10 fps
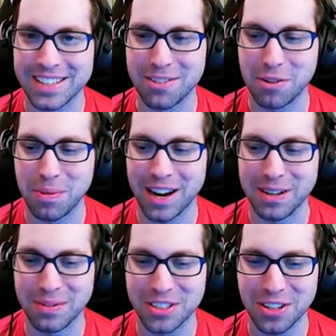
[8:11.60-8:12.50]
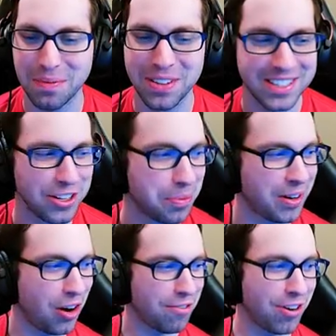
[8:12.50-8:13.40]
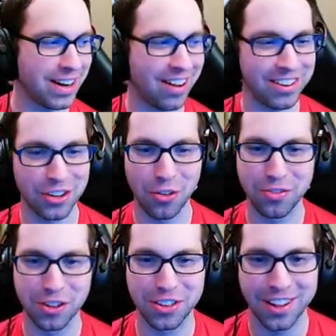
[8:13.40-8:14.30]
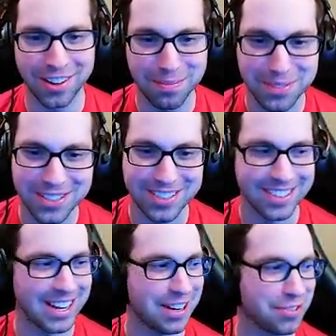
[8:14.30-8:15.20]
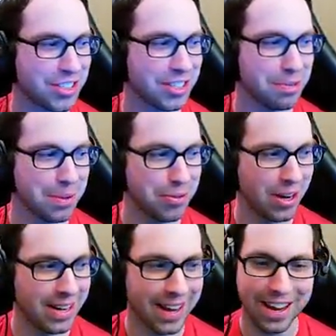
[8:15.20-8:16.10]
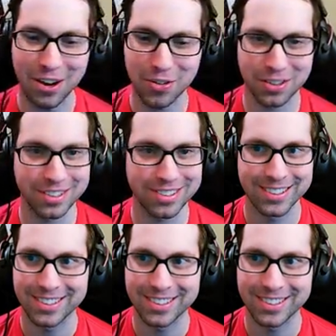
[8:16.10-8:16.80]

everybody, but something's a little bit off right now. Oh, I don't oh, no, know if the thumb's kind of sleeping right now or very,